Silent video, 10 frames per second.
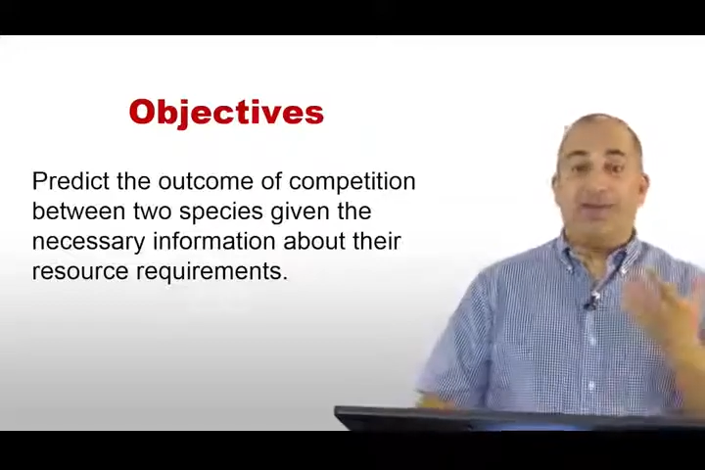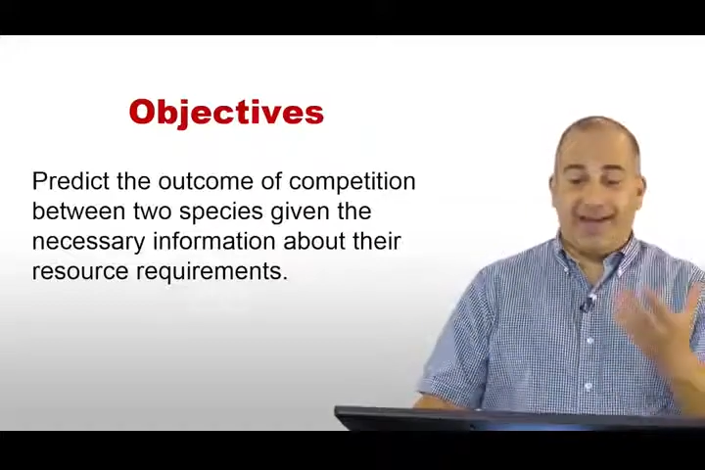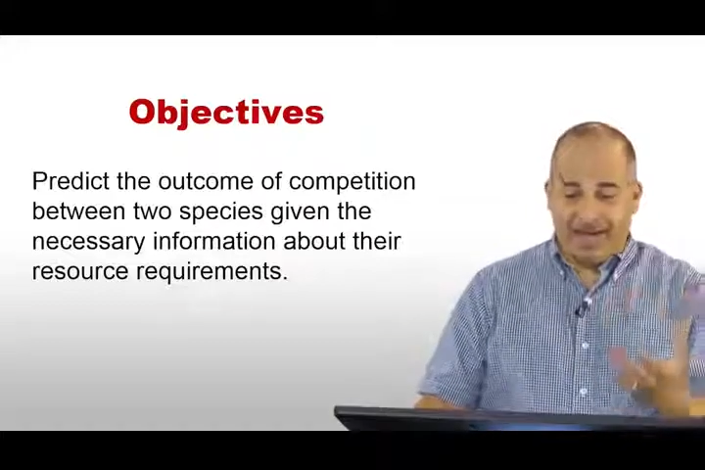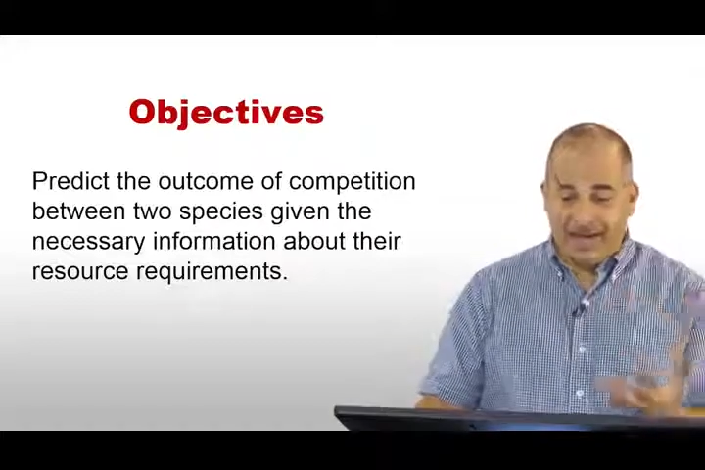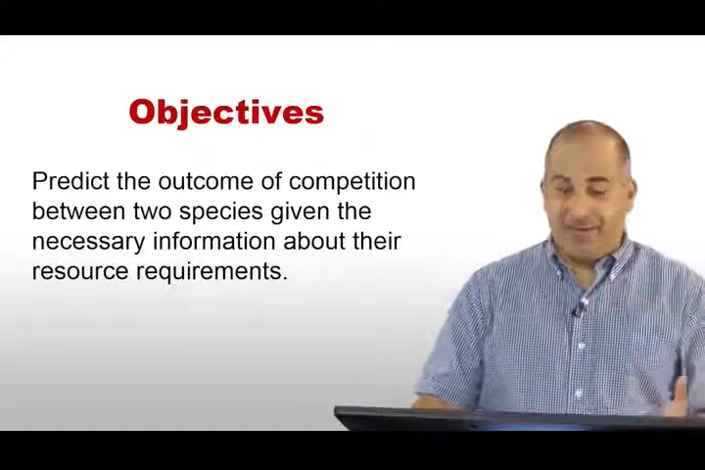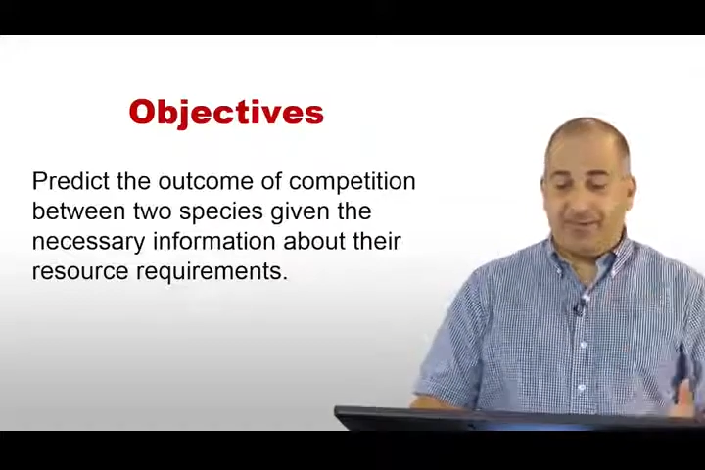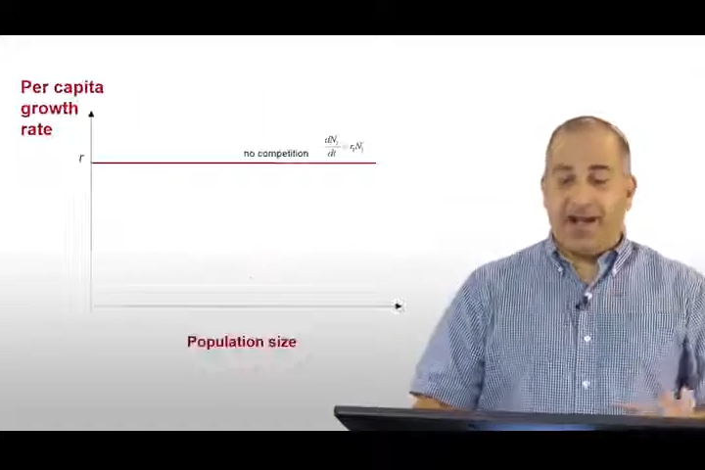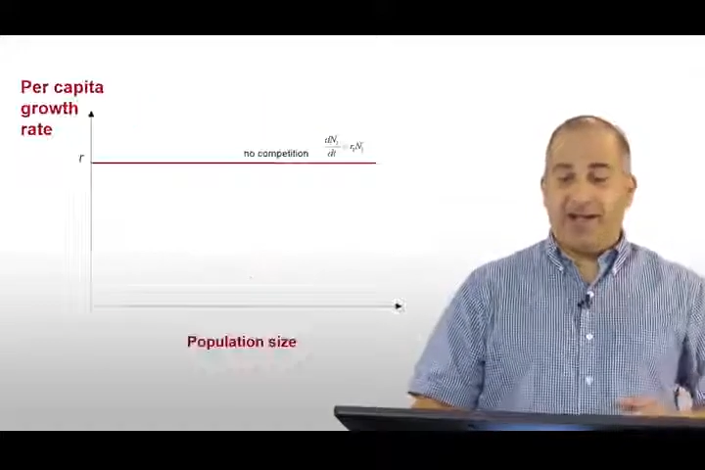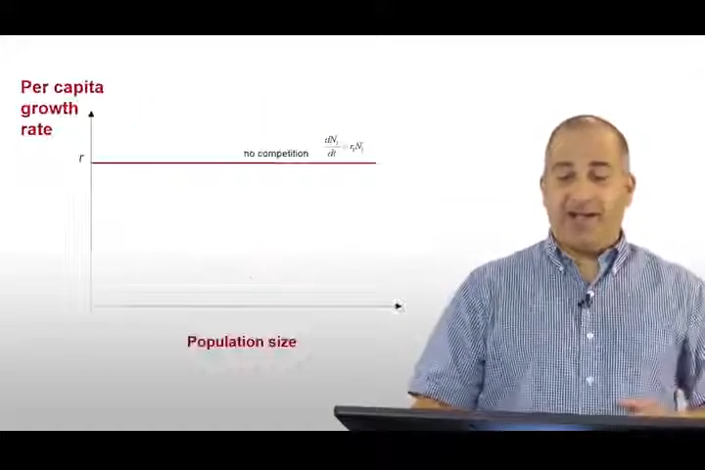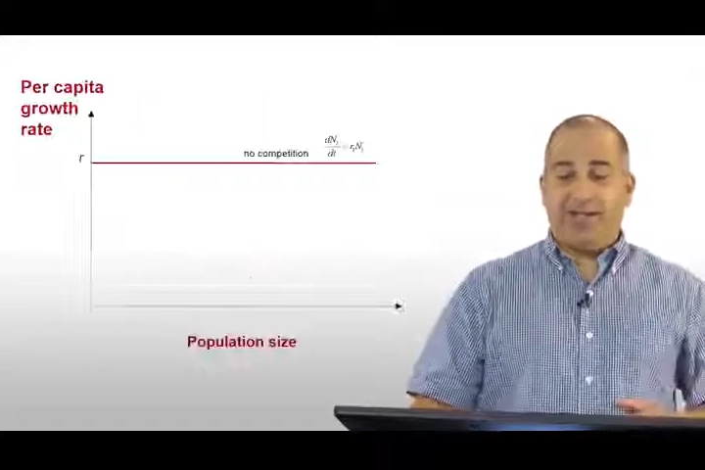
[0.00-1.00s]
the heck I'm
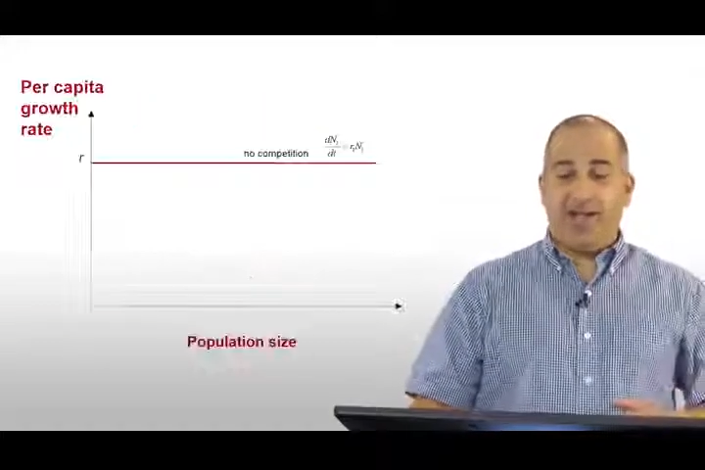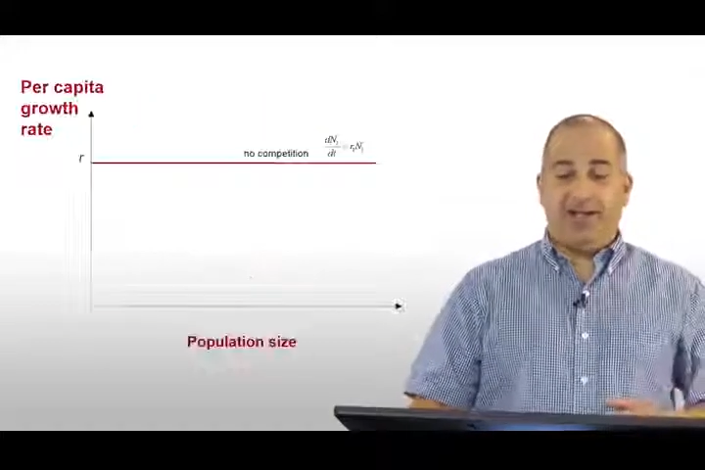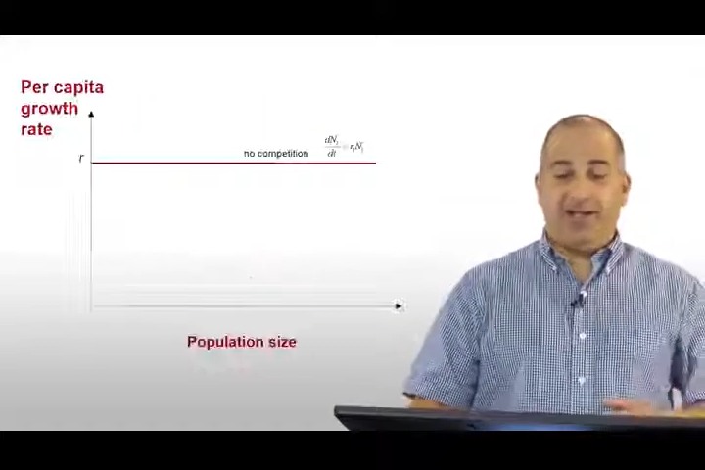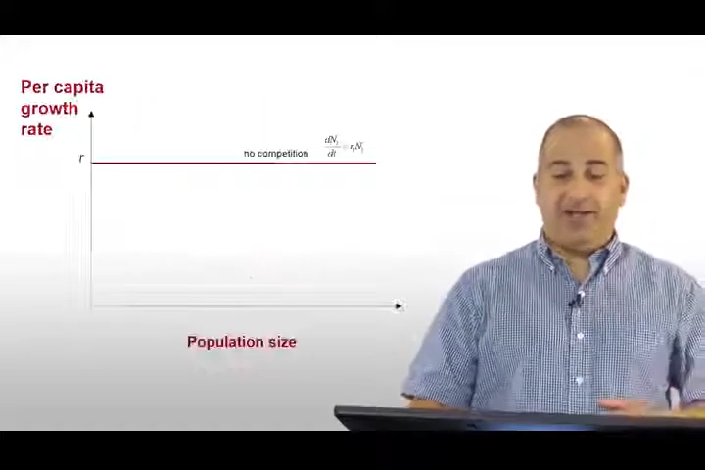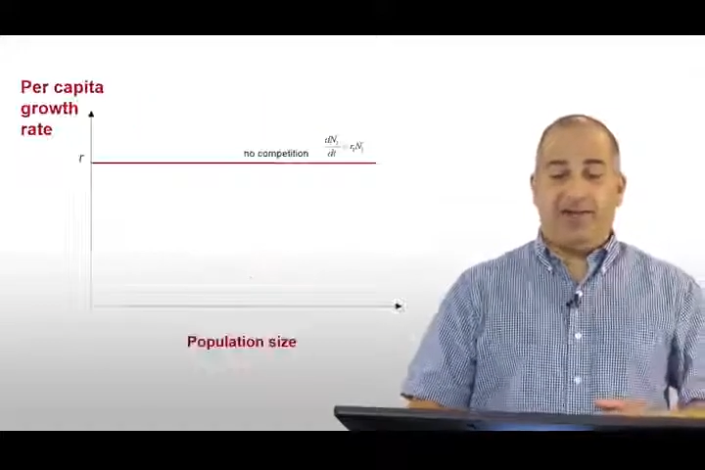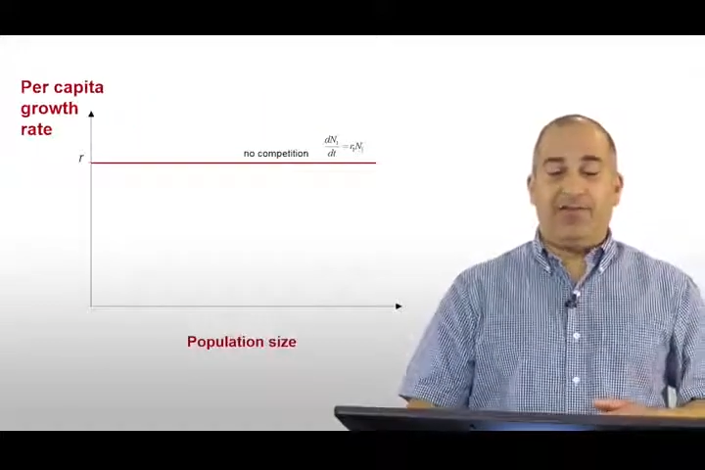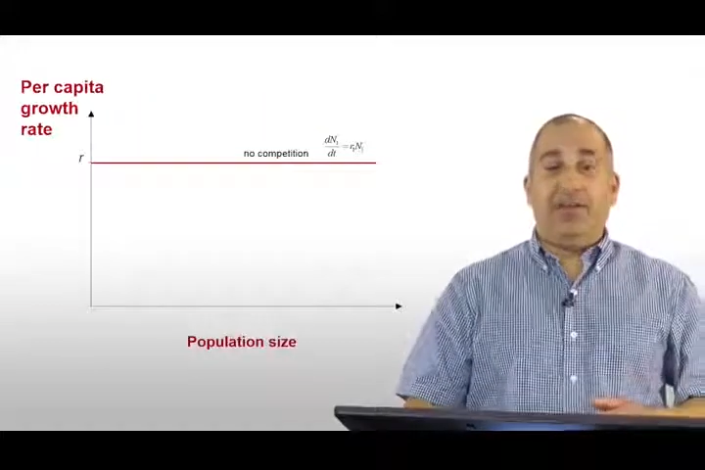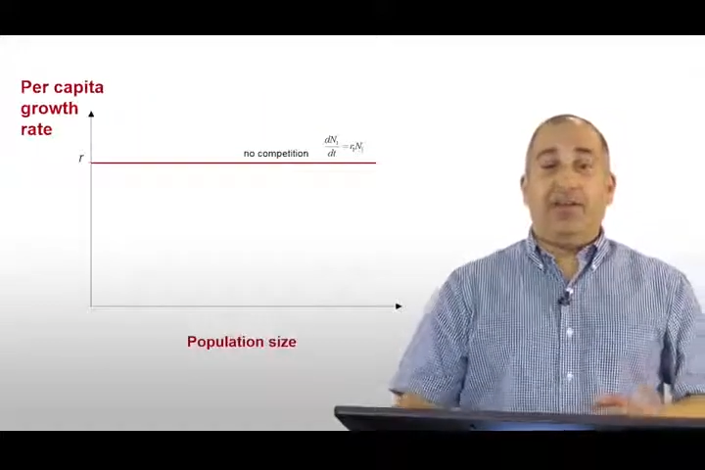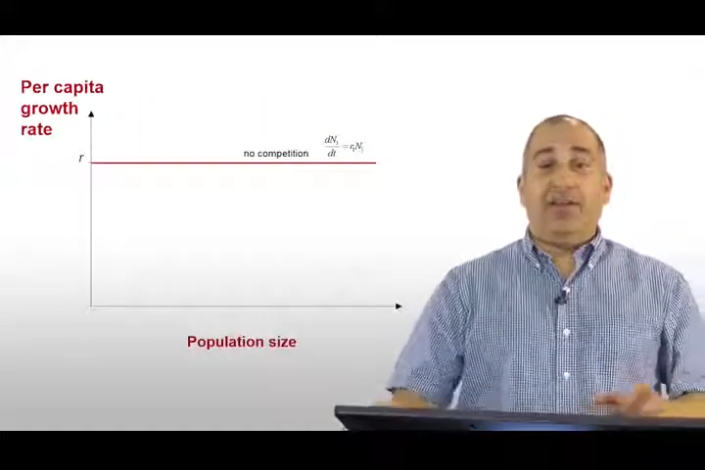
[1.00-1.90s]
talking about here is,